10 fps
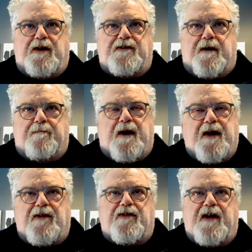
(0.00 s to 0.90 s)
some
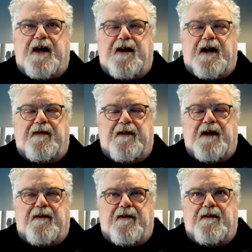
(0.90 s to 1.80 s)
months.
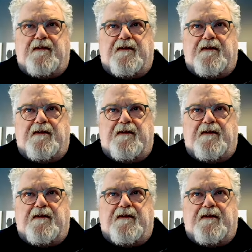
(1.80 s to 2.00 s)
And